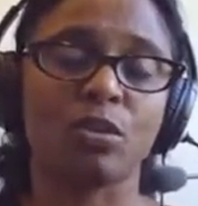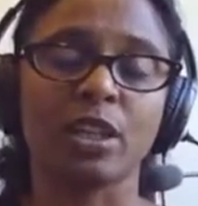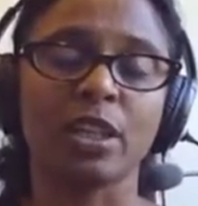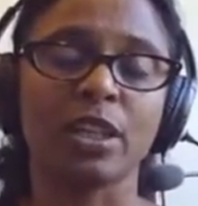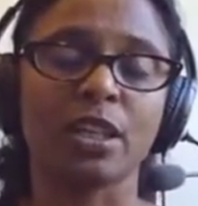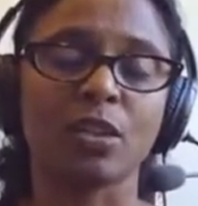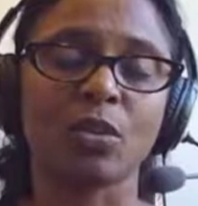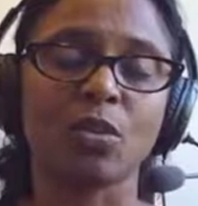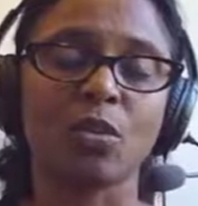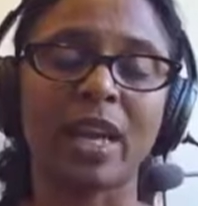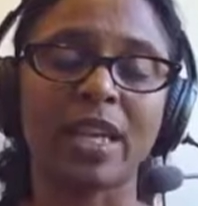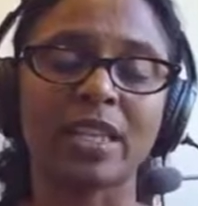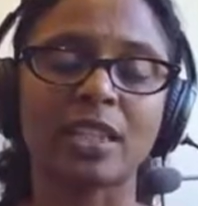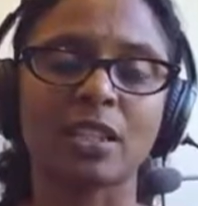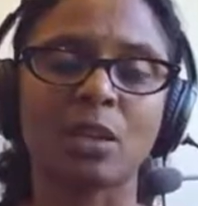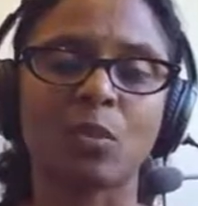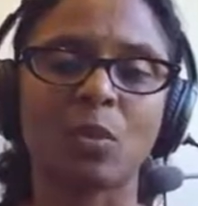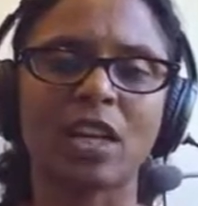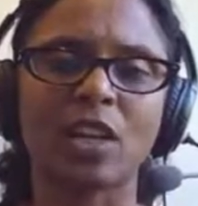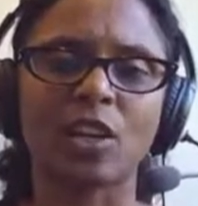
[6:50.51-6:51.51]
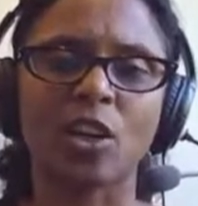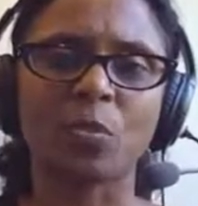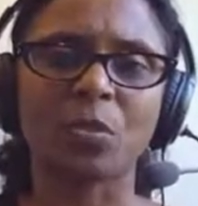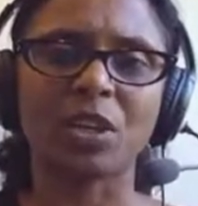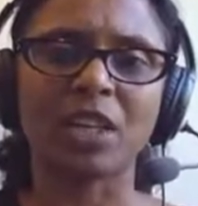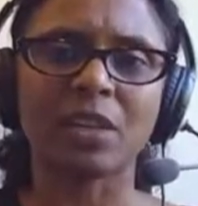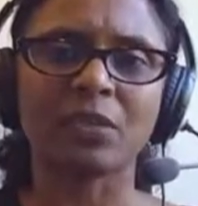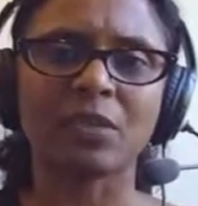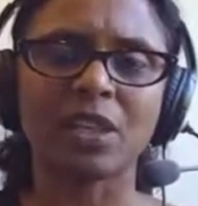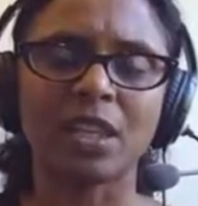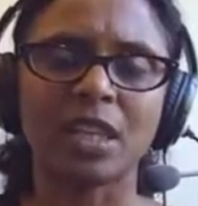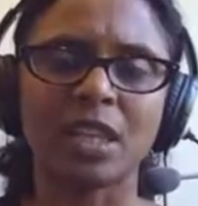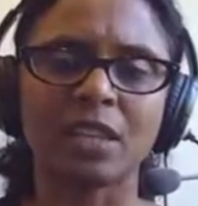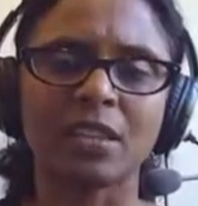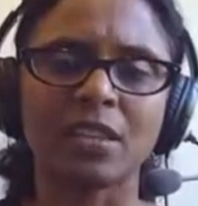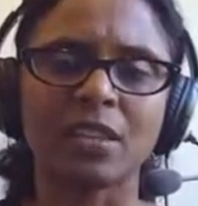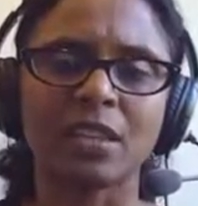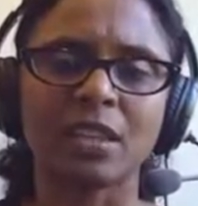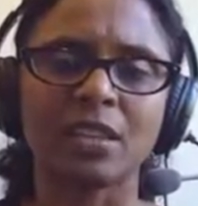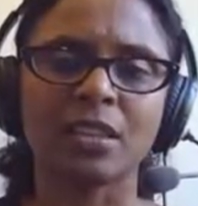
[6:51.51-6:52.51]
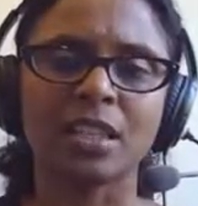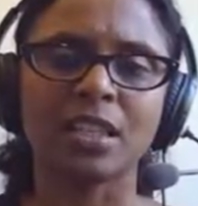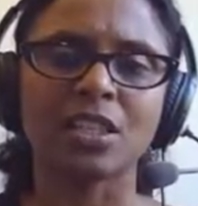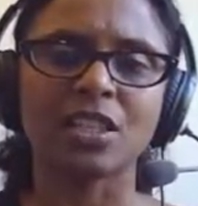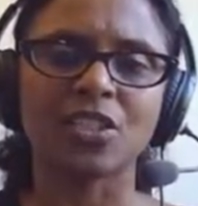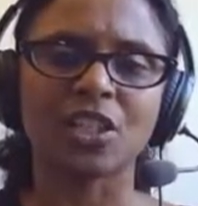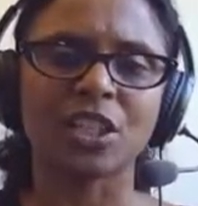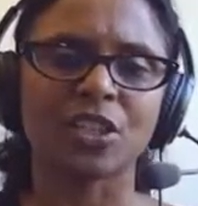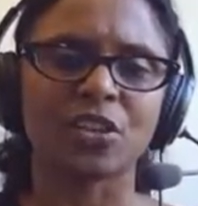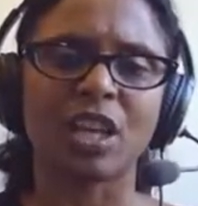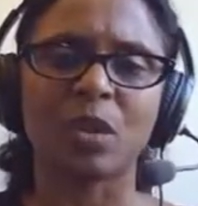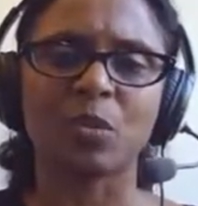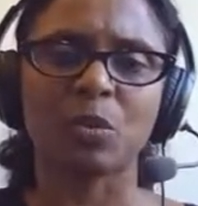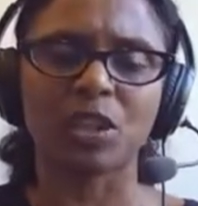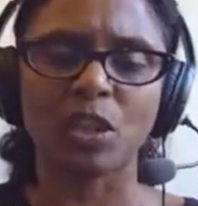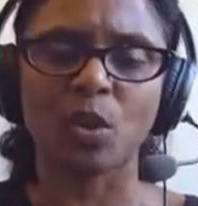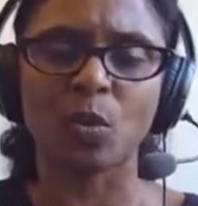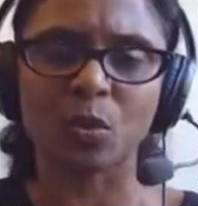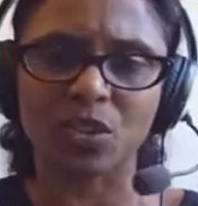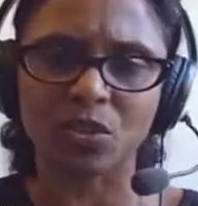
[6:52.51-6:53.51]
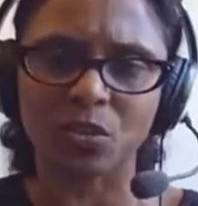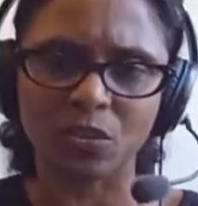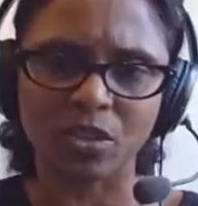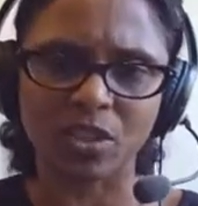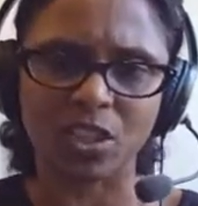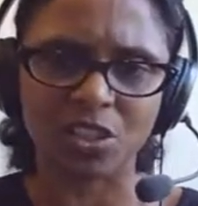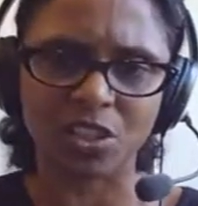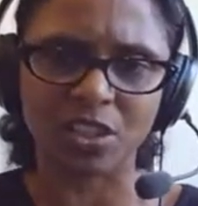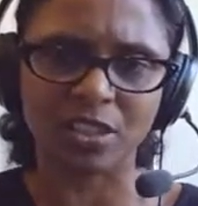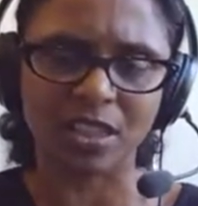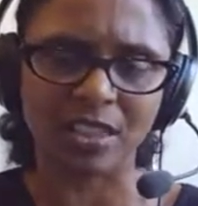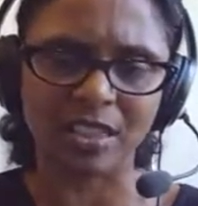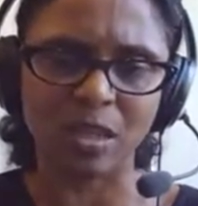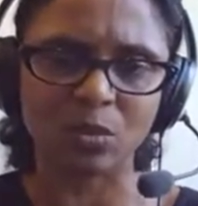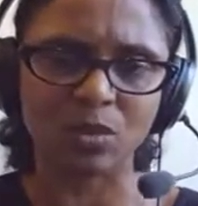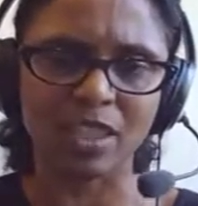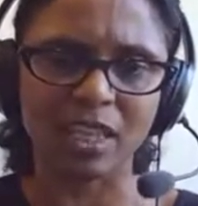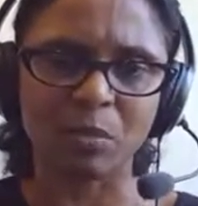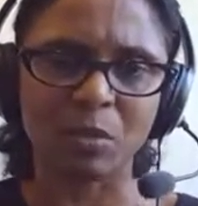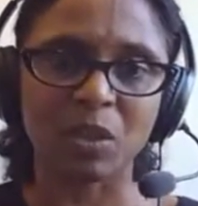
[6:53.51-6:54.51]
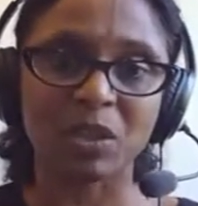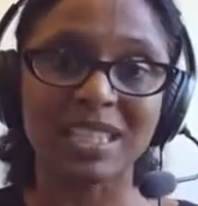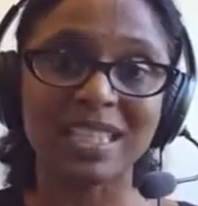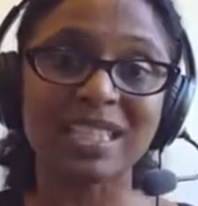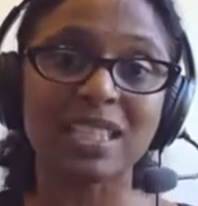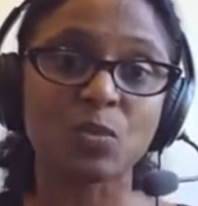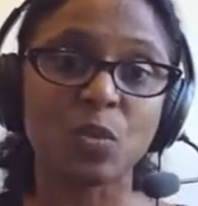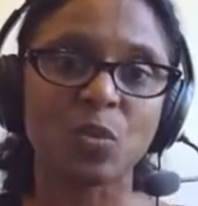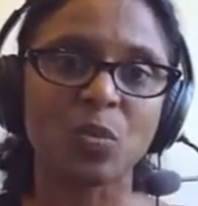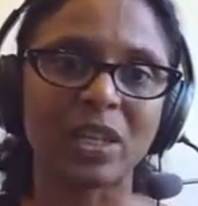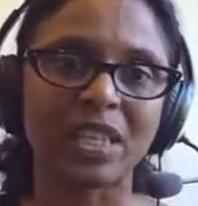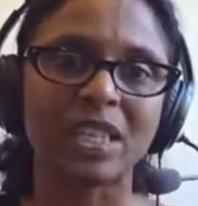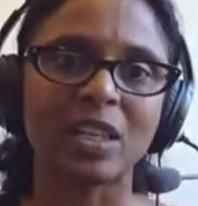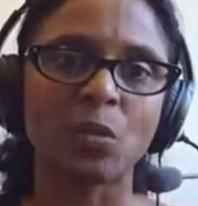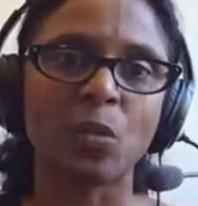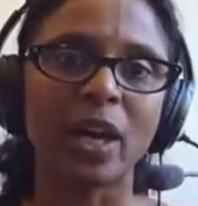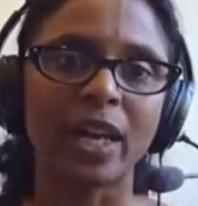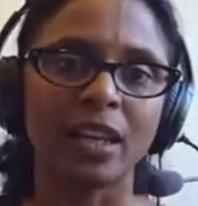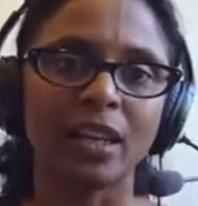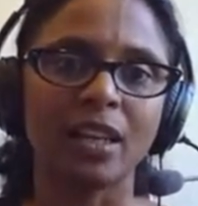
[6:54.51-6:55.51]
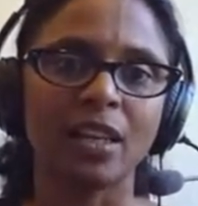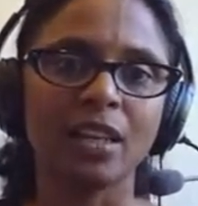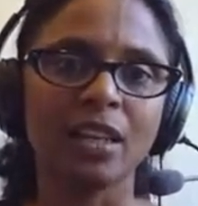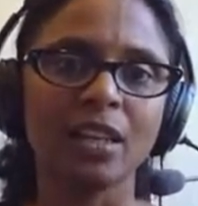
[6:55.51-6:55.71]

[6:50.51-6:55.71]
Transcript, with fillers: you know quite well adopted even in in the industry today with the open source culture that's out there but this is what we did well